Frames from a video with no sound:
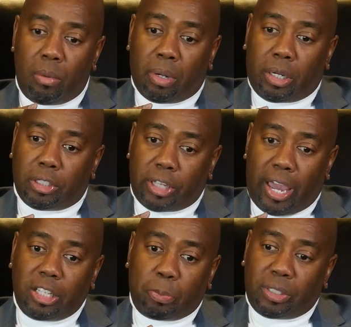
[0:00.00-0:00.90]
Because
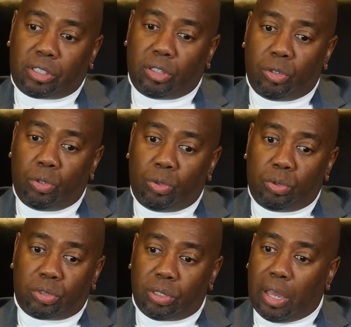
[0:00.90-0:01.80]

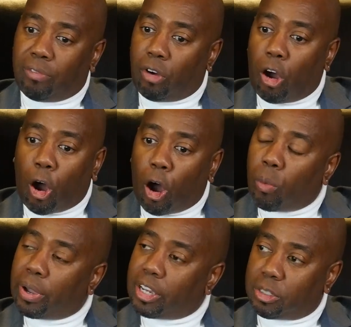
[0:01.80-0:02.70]
HBCUs have
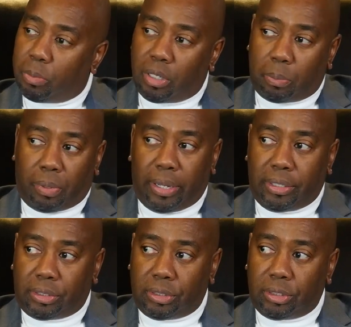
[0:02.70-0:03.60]
always been the
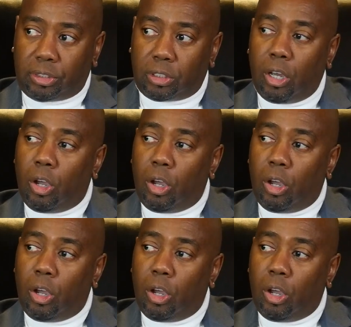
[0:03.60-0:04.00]
places